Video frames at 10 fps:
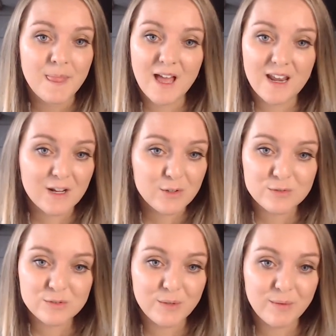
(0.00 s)
And I
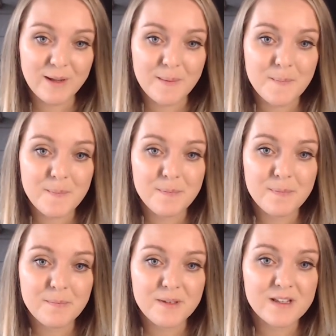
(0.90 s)
couldn't do it
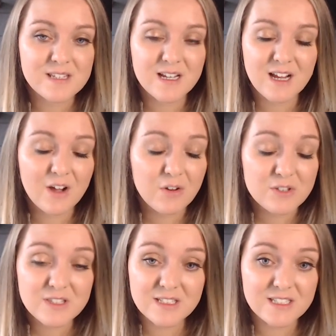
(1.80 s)
because I
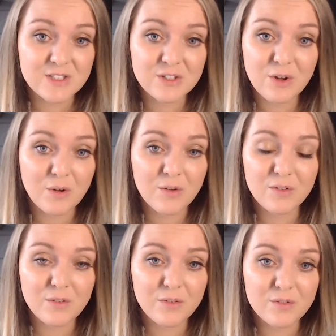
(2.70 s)
honestly did not
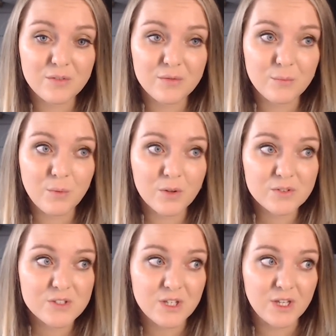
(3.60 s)

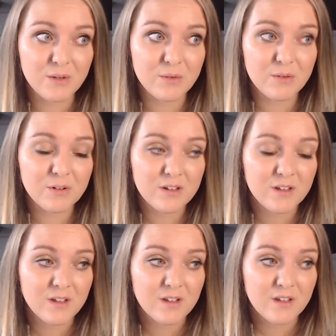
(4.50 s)
want to
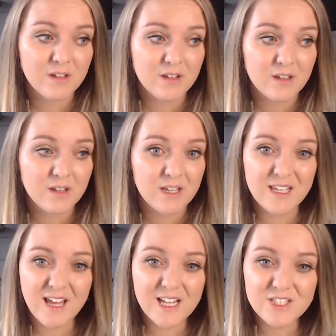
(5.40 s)

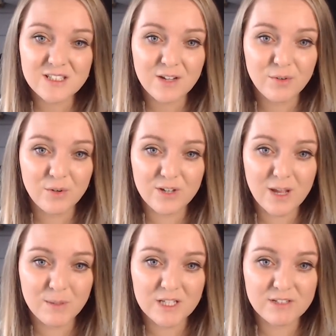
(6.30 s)
engage in that
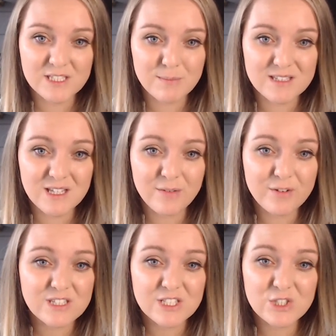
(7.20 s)
vocabulary to myself
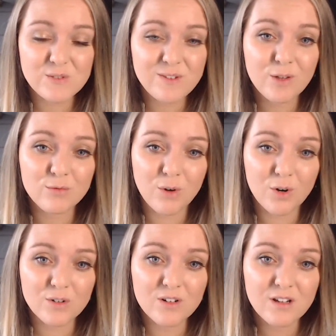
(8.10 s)
because it just felt
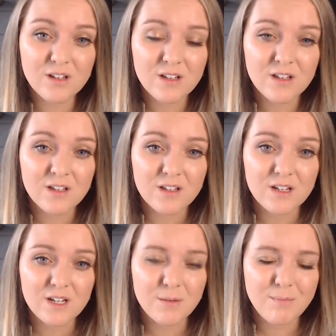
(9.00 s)
wrong.
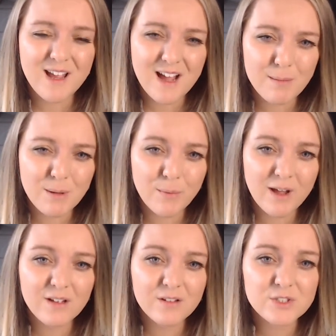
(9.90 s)
May I be
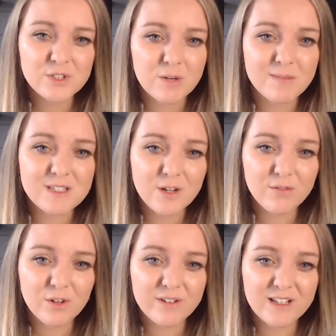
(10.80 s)
well, showing myself
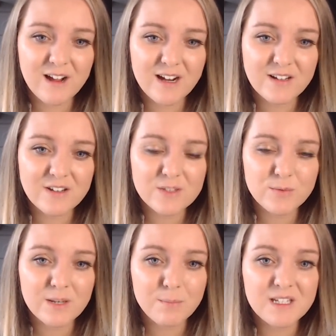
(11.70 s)
loving kindness
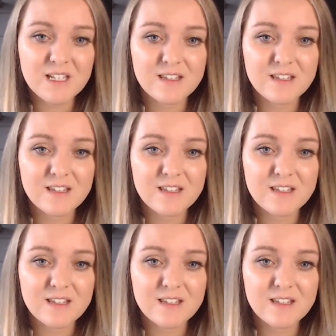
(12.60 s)
when I'd been in